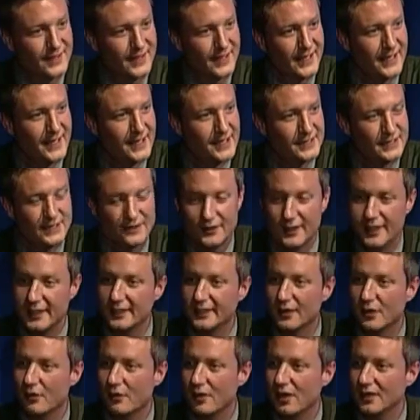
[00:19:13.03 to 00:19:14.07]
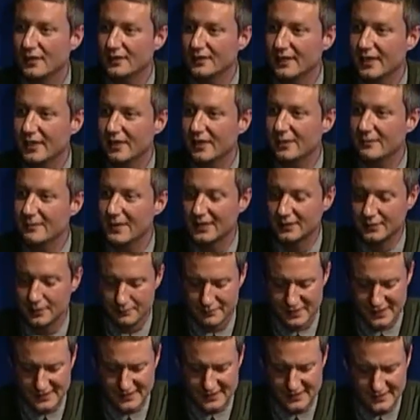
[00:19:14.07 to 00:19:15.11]
and they go on carrying about their
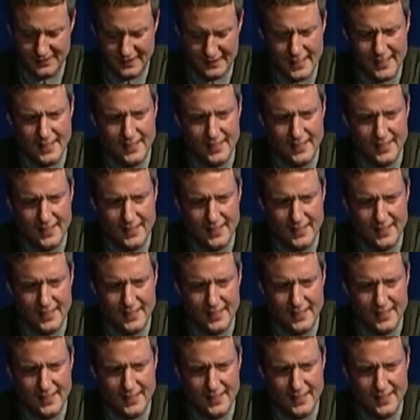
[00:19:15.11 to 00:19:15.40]
business.